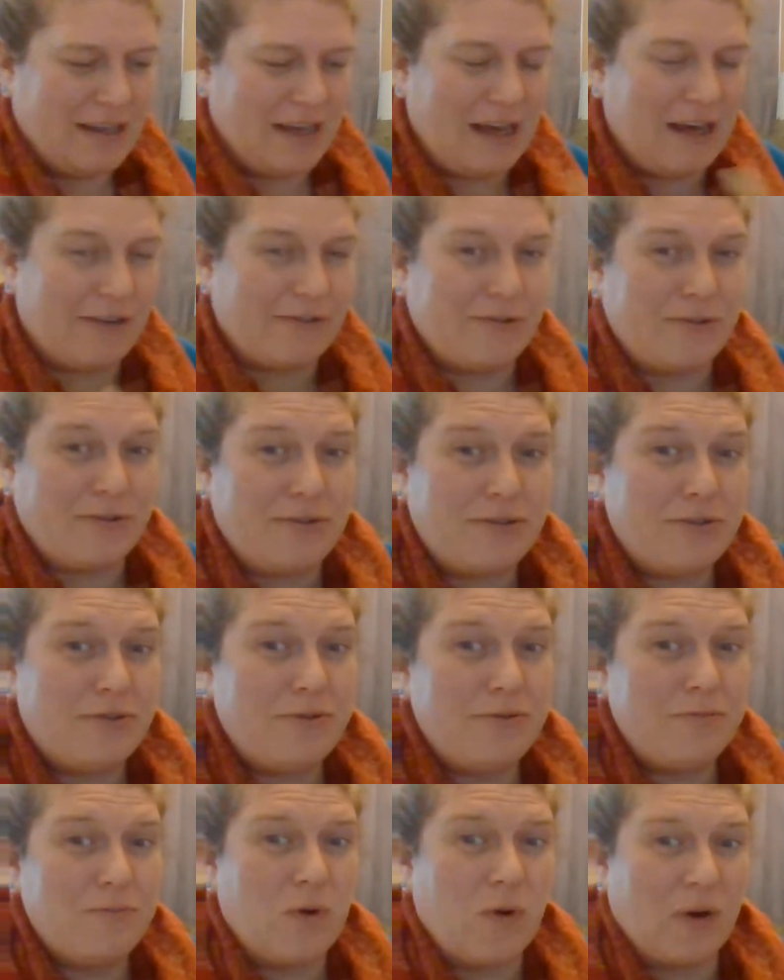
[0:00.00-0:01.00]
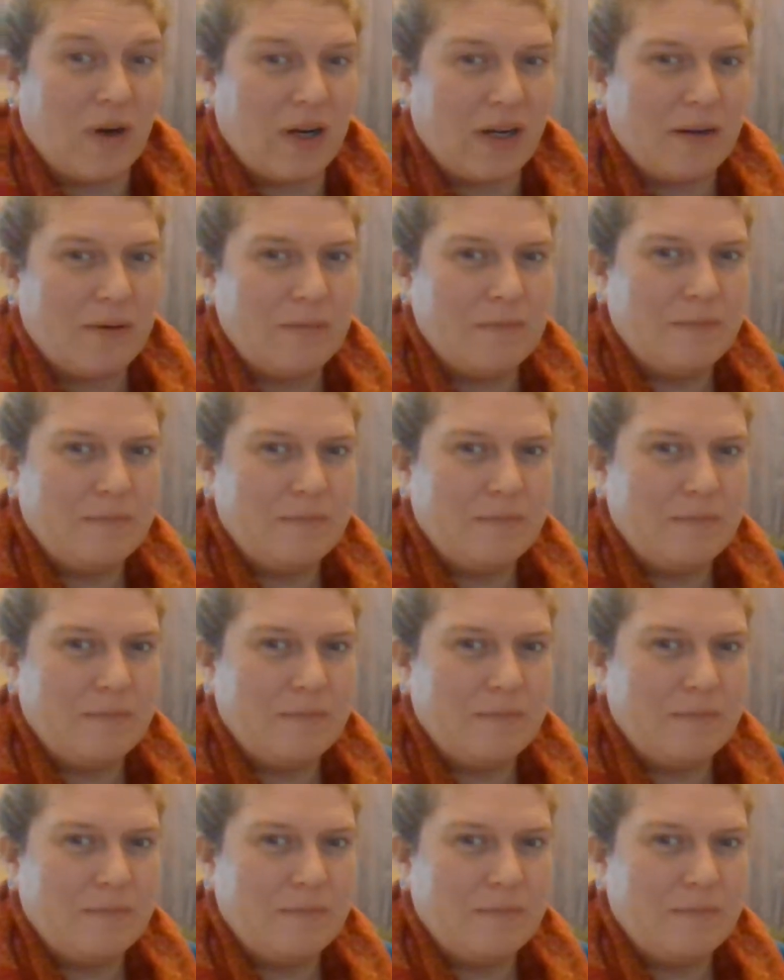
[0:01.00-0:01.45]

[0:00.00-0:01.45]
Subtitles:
I'll do 2 more